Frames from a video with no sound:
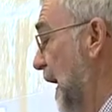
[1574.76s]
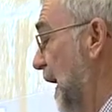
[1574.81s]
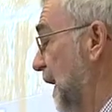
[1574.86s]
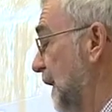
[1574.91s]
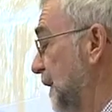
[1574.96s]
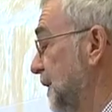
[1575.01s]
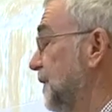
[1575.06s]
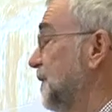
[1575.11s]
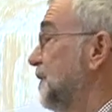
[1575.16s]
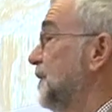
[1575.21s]

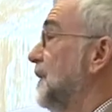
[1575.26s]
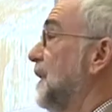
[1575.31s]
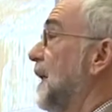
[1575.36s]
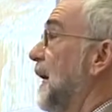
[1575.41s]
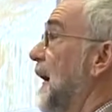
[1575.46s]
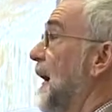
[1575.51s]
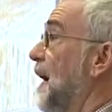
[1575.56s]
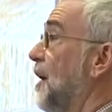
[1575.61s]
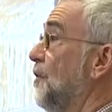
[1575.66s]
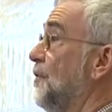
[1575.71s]
and
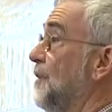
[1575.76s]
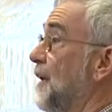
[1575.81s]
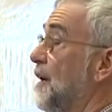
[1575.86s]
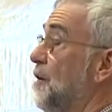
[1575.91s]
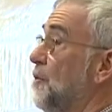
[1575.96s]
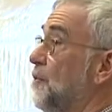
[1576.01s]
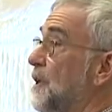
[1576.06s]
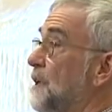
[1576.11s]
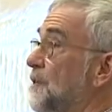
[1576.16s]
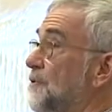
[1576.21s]
how
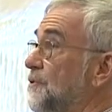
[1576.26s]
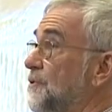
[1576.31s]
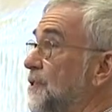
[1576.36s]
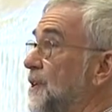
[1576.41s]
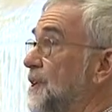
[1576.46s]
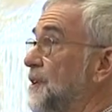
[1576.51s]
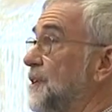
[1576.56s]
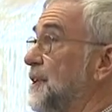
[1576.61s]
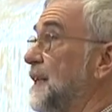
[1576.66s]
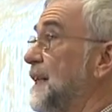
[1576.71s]
that went
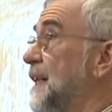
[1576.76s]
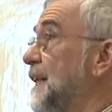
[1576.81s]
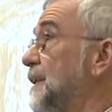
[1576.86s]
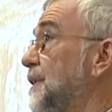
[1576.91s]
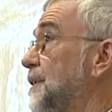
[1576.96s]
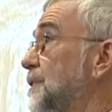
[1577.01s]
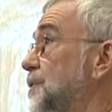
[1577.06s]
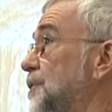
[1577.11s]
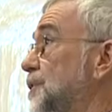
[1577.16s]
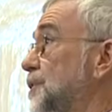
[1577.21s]
further
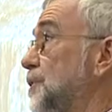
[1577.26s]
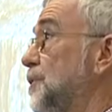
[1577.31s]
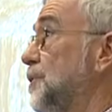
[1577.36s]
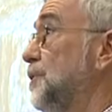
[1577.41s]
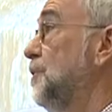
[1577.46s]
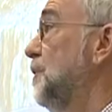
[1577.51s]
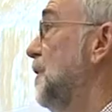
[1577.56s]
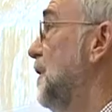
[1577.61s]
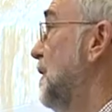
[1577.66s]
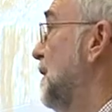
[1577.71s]

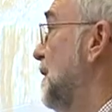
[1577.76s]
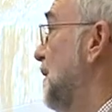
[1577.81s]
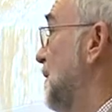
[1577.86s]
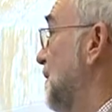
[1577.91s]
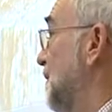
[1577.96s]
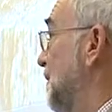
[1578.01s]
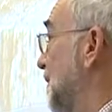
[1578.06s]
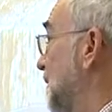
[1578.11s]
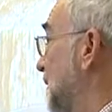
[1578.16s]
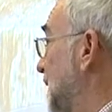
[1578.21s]
into
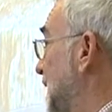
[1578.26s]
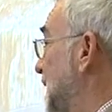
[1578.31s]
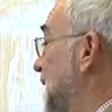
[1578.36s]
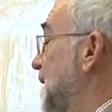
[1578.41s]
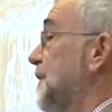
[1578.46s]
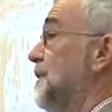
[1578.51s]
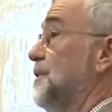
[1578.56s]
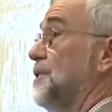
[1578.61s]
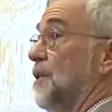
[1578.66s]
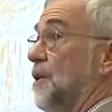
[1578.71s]
the
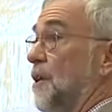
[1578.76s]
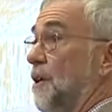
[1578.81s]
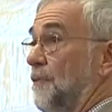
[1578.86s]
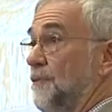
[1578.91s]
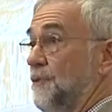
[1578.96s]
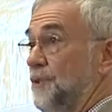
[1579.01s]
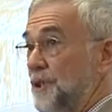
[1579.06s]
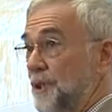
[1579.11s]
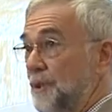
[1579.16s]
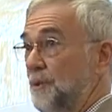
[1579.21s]
needs
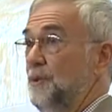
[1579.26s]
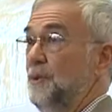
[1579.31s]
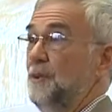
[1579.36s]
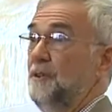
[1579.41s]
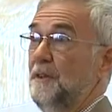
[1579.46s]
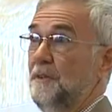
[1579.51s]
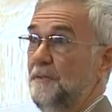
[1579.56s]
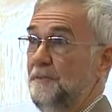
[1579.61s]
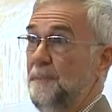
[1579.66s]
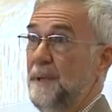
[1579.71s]
of
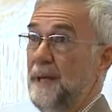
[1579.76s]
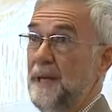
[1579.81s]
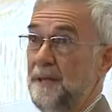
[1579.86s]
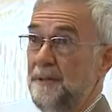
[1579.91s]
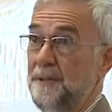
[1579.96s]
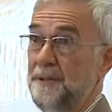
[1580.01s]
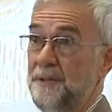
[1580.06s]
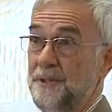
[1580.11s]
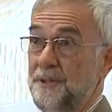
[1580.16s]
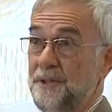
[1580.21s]
children of
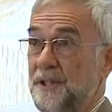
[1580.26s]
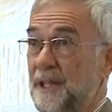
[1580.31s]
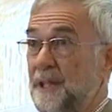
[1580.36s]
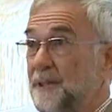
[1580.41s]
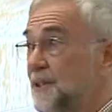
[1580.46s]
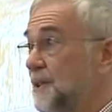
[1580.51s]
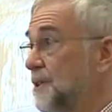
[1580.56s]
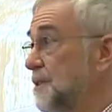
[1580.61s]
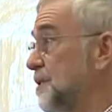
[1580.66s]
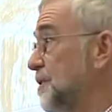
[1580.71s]
parents
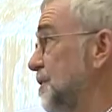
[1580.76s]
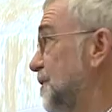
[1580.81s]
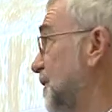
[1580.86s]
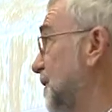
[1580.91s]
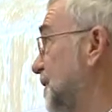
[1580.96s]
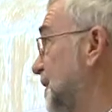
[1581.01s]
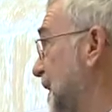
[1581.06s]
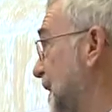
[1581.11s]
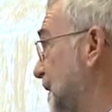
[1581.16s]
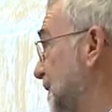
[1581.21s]
sentenced
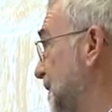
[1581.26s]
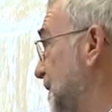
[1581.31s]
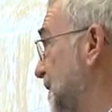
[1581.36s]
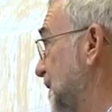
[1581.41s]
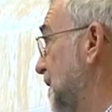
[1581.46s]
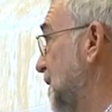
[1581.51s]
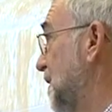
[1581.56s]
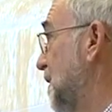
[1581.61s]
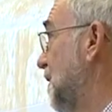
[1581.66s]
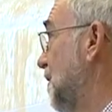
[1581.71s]
to
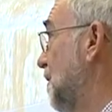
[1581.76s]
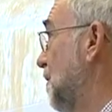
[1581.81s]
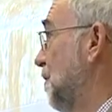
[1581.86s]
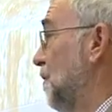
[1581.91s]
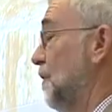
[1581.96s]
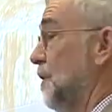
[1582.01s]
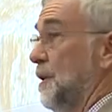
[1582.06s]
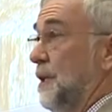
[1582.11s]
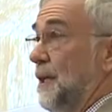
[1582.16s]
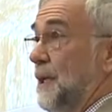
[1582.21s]
death
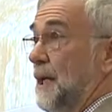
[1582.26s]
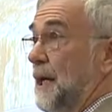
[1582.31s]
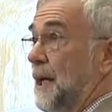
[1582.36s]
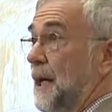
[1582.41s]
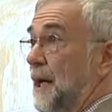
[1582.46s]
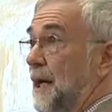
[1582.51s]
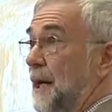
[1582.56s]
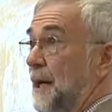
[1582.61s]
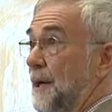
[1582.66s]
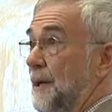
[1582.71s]

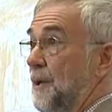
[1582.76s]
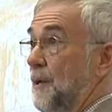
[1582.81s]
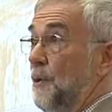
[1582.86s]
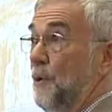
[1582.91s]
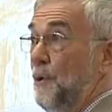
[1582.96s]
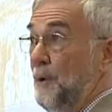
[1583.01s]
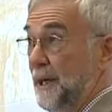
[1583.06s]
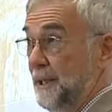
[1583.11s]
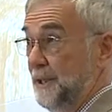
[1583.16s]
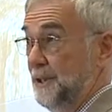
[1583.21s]

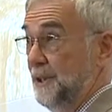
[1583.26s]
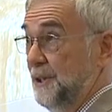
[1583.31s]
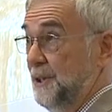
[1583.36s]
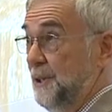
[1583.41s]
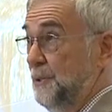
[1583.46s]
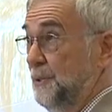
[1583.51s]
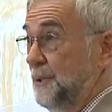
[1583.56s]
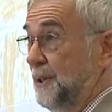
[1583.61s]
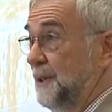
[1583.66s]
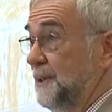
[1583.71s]
or
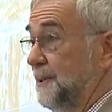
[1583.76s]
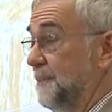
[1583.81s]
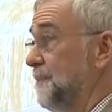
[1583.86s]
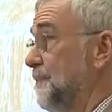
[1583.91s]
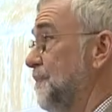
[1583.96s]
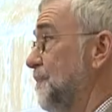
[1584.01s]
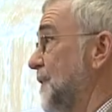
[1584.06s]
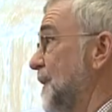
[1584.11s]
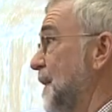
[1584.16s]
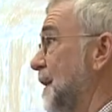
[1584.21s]
executed.
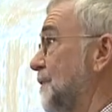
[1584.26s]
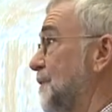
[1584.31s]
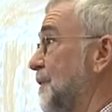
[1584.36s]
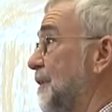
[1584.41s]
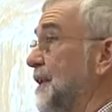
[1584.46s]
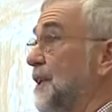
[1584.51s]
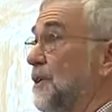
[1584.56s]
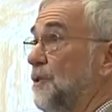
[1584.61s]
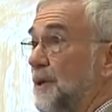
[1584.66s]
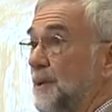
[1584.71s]
A
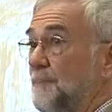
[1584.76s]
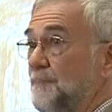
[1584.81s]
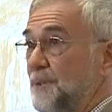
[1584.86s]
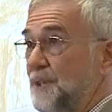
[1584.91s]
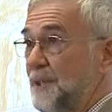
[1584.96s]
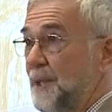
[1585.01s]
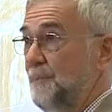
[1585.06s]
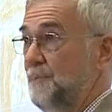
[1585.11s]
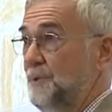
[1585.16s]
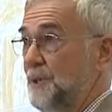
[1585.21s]
very grim
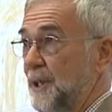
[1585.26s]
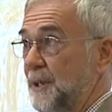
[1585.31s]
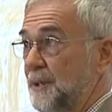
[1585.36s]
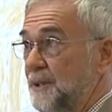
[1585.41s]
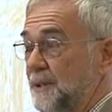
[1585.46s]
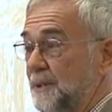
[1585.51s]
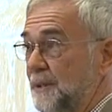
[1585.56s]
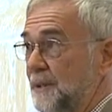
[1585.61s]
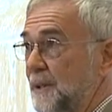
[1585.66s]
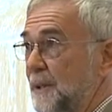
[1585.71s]

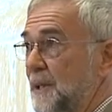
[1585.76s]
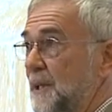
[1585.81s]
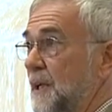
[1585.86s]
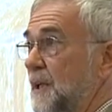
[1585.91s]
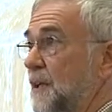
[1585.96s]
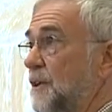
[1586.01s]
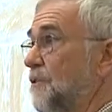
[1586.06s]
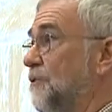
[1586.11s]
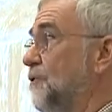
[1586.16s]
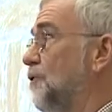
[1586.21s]
subject.
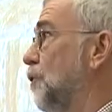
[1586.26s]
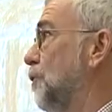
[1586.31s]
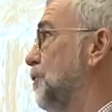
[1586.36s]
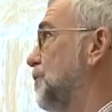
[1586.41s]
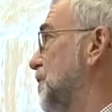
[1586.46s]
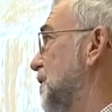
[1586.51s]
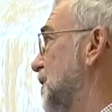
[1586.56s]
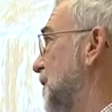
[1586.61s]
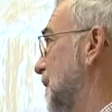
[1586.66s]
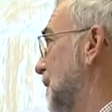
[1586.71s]

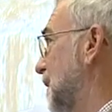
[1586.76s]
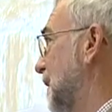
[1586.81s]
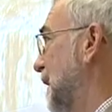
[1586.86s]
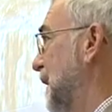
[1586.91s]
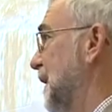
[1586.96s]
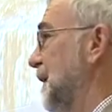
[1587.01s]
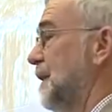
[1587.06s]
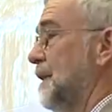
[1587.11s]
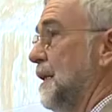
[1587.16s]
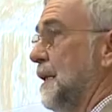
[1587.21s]

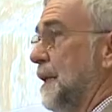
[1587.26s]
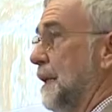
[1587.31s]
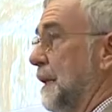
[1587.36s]
Fortunately,